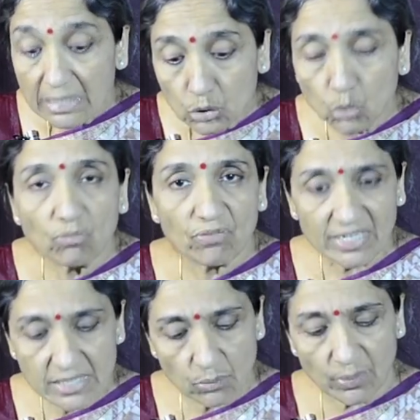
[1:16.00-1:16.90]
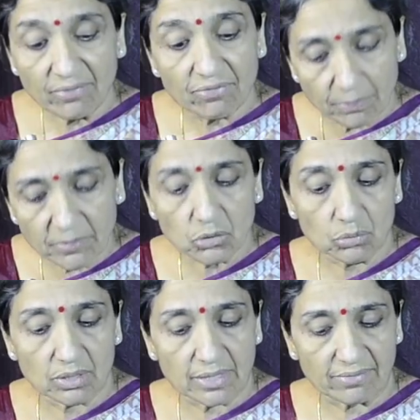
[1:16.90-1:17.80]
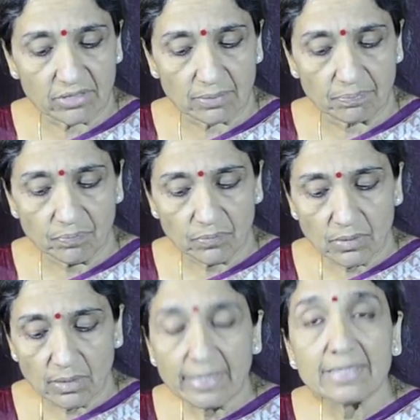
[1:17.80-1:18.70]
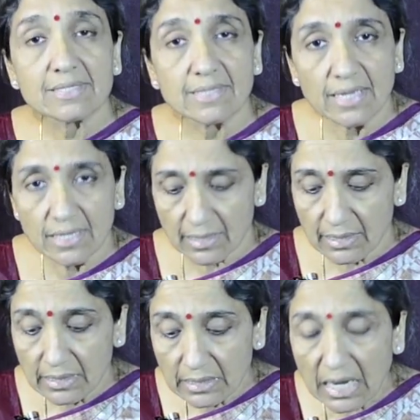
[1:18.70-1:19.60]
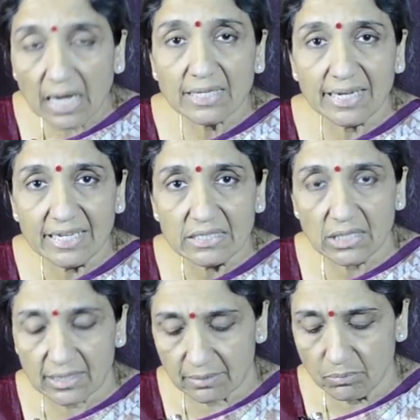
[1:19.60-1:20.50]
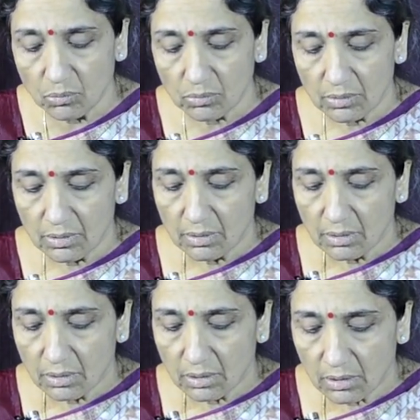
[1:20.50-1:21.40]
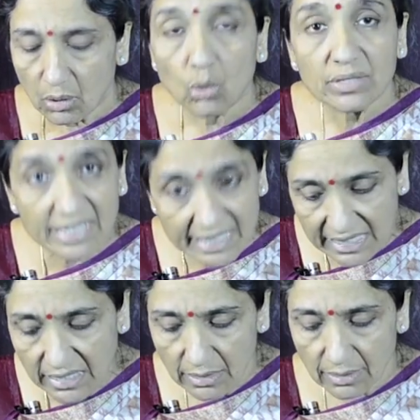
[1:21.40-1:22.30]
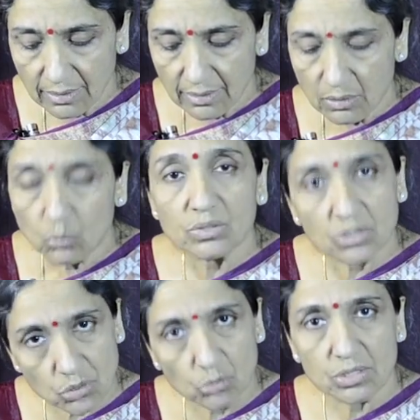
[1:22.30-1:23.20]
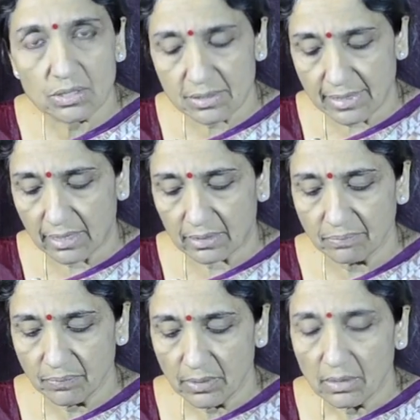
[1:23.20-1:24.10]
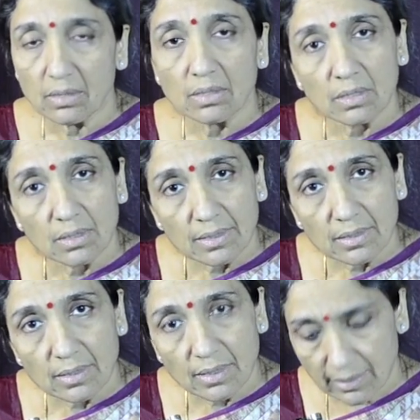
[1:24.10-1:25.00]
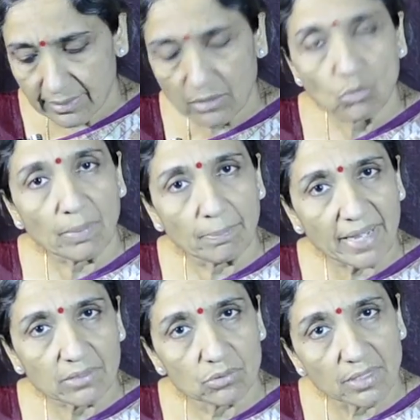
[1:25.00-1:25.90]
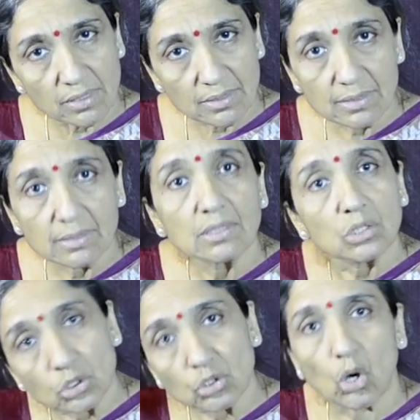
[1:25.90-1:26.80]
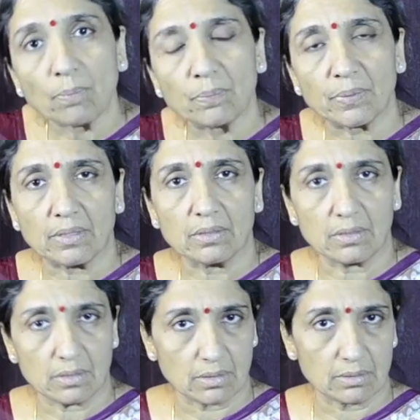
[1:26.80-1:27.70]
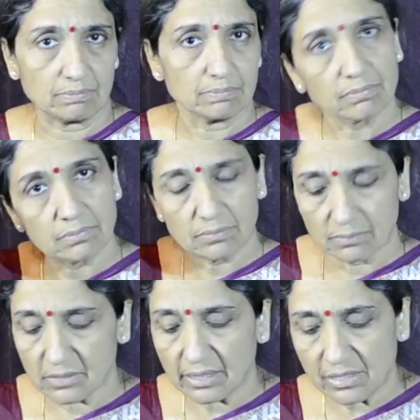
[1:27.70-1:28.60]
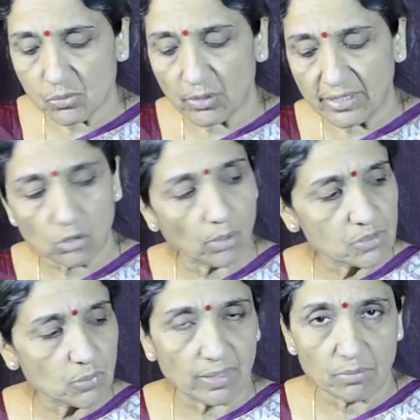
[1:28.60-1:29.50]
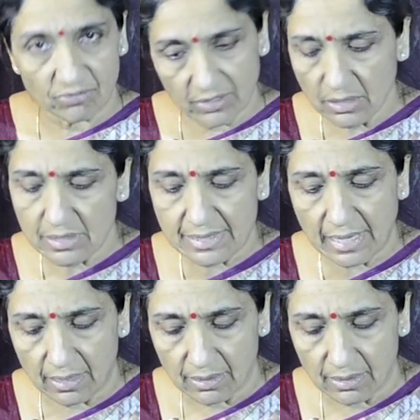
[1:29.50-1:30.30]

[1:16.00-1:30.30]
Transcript: 2 frets away from the Shuddha Daivatam is the Kakali Nishadam or the Ni, which is used in this Ragam. And then you come back to the top, the corresponding top Swaram of the Sa.